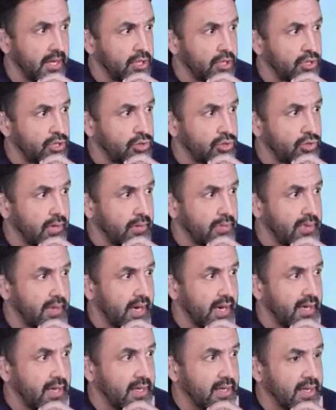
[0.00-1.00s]
Stream
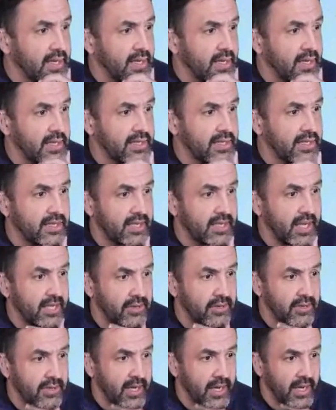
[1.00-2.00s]
Deck, it's
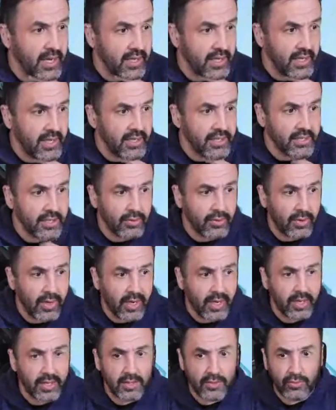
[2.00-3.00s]
that you can
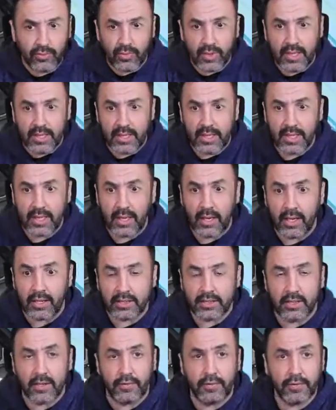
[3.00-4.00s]
integrate it with
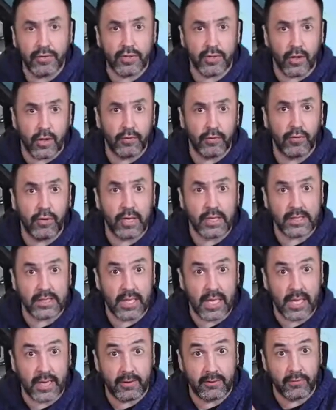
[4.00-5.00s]
lots of softwares.
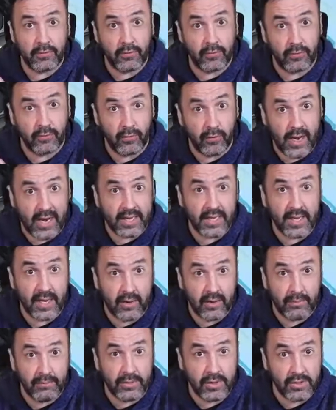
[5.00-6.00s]
Like right
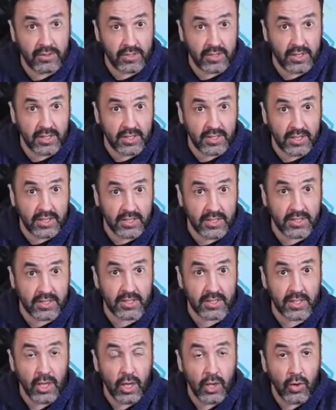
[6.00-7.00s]
now I'm using
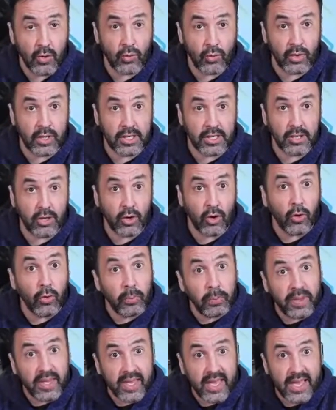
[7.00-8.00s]
this with
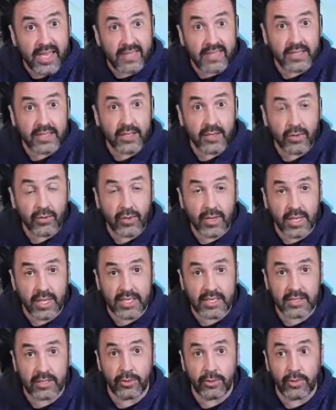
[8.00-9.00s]
OBS.
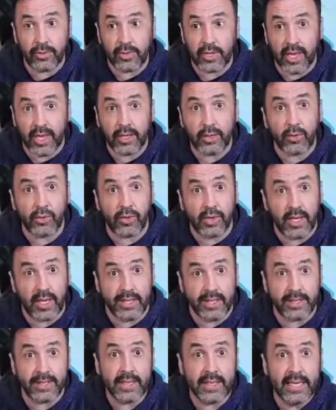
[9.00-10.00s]
Okay, so you can
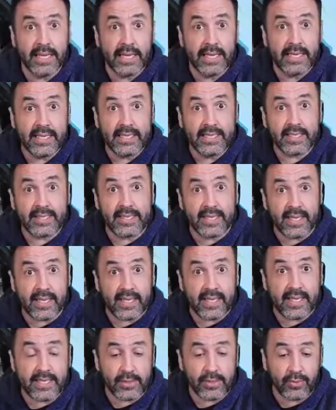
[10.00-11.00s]
create
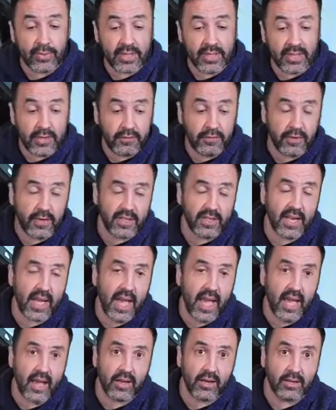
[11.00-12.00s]
scenes with different
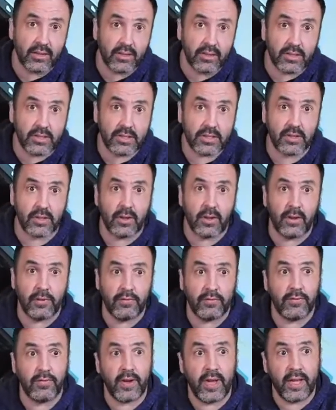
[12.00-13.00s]
angles
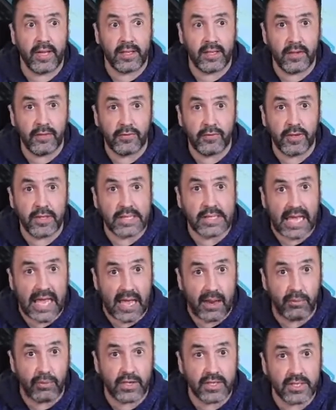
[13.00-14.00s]
of and different
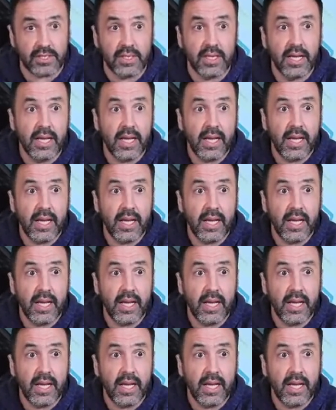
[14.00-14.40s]
cameras,